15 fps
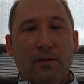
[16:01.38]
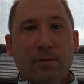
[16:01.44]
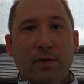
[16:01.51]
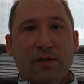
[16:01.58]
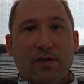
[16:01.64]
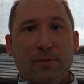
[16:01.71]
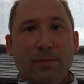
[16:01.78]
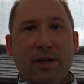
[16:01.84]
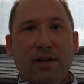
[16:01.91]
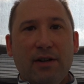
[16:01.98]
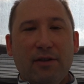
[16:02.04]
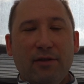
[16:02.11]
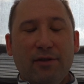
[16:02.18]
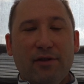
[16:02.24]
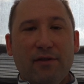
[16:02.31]
Puts the
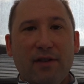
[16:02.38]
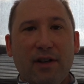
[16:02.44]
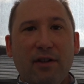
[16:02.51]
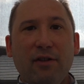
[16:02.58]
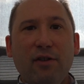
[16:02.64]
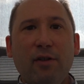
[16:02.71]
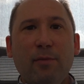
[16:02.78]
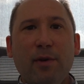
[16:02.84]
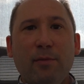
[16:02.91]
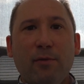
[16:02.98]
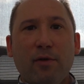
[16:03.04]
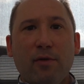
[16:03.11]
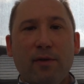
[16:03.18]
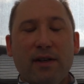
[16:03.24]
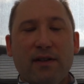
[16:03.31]
perineal nerve at a little bit
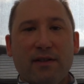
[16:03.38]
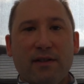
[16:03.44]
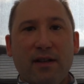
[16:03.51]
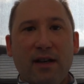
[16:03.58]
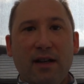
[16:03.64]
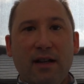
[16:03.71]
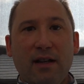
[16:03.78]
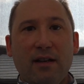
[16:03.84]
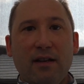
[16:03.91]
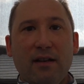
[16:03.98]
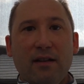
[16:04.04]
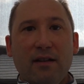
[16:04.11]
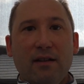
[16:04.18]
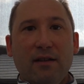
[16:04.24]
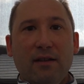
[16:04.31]
more risk than
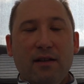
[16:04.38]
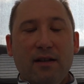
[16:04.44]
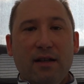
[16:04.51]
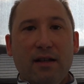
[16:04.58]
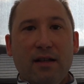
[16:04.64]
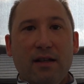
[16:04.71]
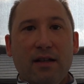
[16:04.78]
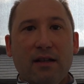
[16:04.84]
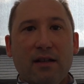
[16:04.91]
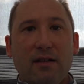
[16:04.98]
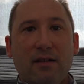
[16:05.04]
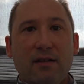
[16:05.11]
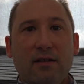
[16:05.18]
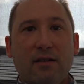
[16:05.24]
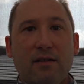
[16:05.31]
the
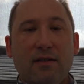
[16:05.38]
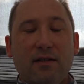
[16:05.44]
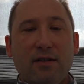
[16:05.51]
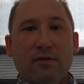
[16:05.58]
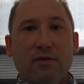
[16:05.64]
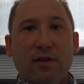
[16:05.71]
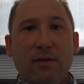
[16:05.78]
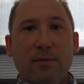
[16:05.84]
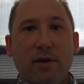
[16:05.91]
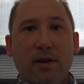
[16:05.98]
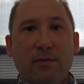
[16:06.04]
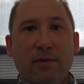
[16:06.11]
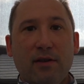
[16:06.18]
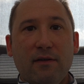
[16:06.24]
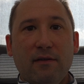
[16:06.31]
single
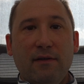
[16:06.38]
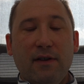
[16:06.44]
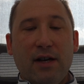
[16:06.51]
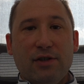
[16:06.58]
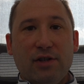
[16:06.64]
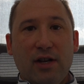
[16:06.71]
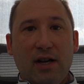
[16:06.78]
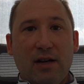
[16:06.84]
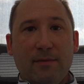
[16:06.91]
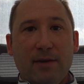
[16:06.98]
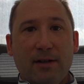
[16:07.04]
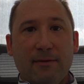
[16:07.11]
compartment fasciotomy.